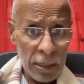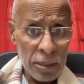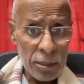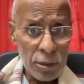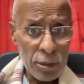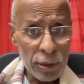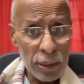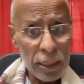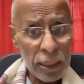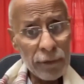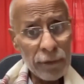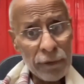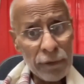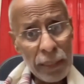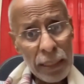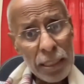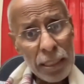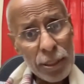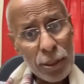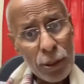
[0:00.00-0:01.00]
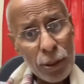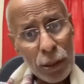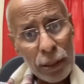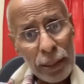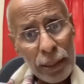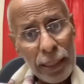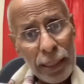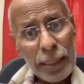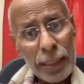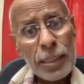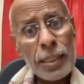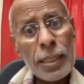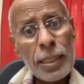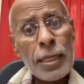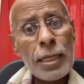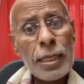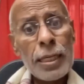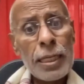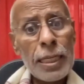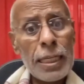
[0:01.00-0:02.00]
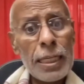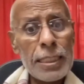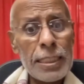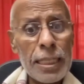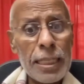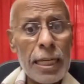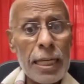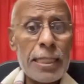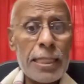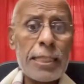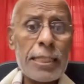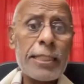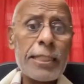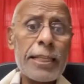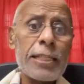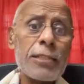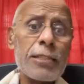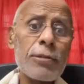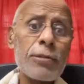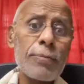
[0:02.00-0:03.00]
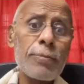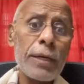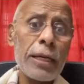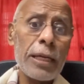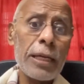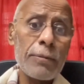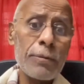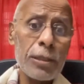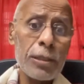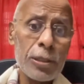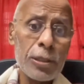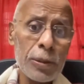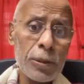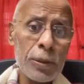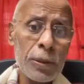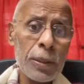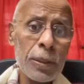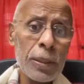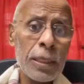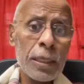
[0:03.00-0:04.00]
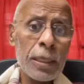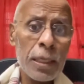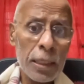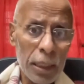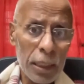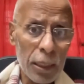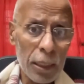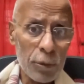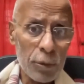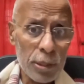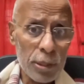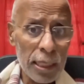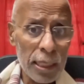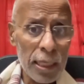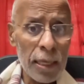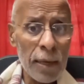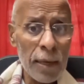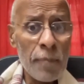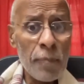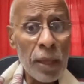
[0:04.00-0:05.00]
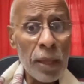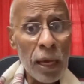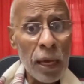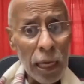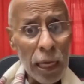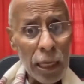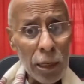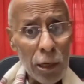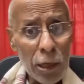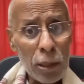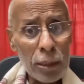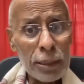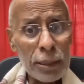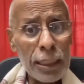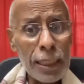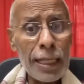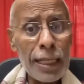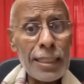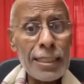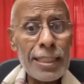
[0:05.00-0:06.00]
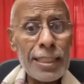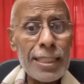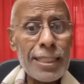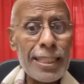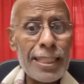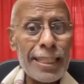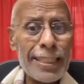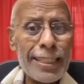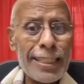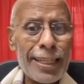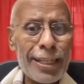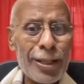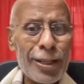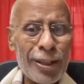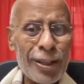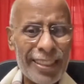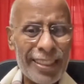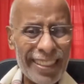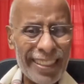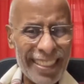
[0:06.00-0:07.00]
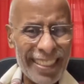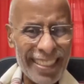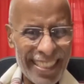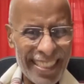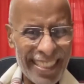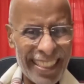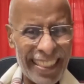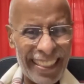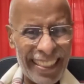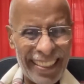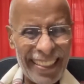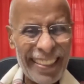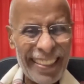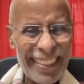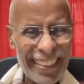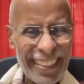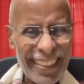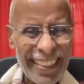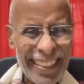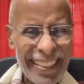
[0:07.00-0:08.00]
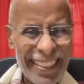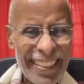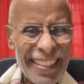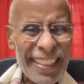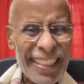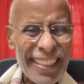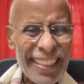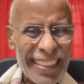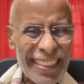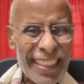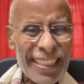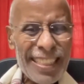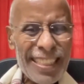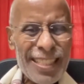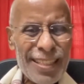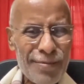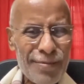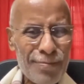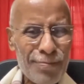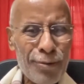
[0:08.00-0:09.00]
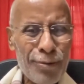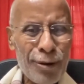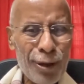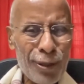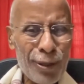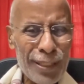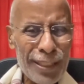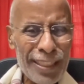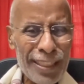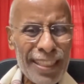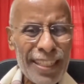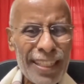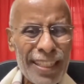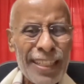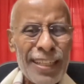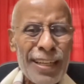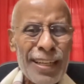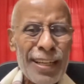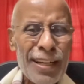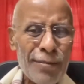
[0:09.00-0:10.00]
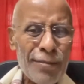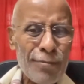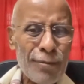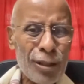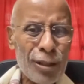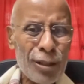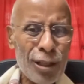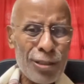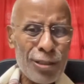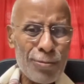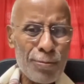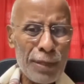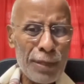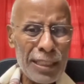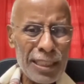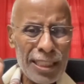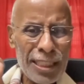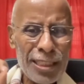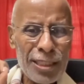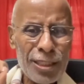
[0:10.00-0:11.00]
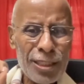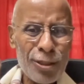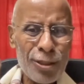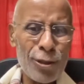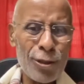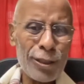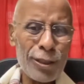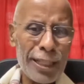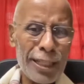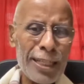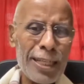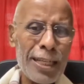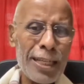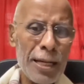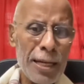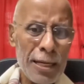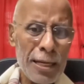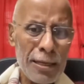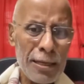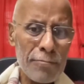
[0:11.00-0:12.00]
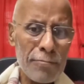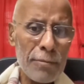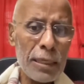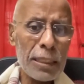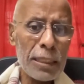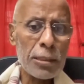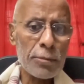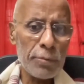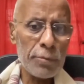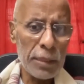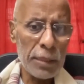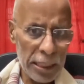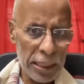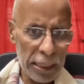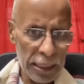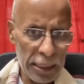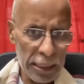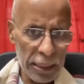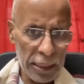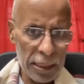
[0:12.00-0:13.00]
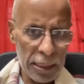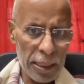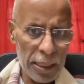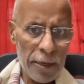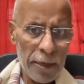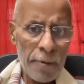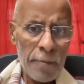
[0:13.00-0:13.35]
so that if he is not there, his assistants will be able to counsel along the lines the senior doctor has done. That is important because patients should not get mixed messages.